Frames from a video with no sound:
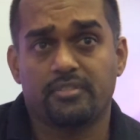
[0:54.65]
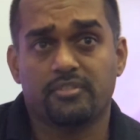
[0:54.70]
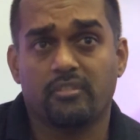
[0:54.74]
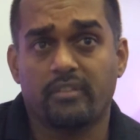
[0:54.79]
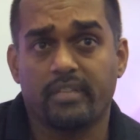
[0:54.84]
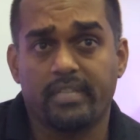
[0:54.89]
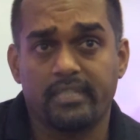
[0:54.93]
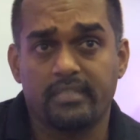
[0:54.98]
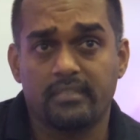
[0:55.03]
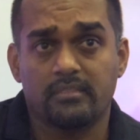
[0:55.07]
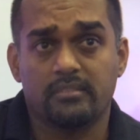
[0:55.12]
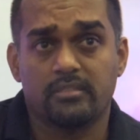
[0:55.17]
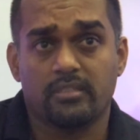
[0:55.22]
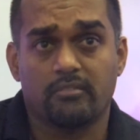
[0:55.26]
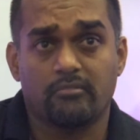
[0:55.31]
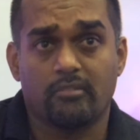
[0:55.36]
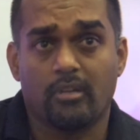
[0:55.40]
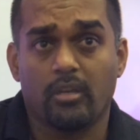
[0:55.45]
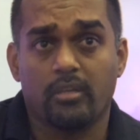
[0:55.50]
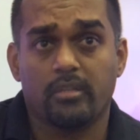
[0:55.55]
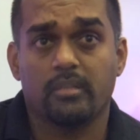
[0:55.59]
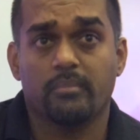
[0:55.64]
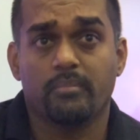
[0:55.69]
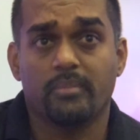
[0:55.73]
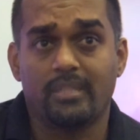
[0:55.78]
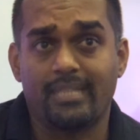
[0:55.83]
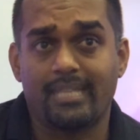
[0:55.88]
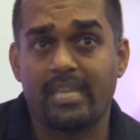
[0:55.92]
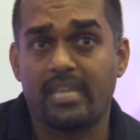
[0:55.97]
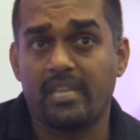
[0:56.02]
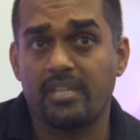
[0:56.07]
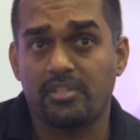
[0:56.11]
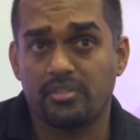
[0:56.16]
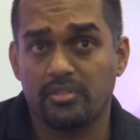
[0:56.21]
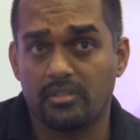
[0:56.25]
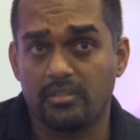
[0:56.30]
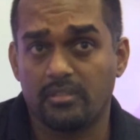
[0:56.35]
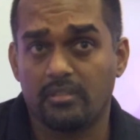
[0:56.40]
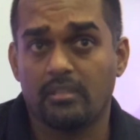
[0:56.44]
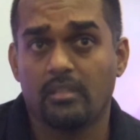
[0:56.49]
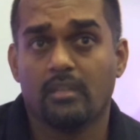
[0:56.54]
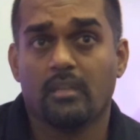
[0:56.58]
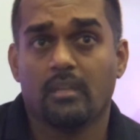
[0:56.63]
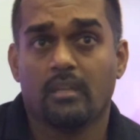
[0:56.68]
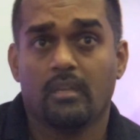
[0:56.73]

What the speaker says: train to ground communication,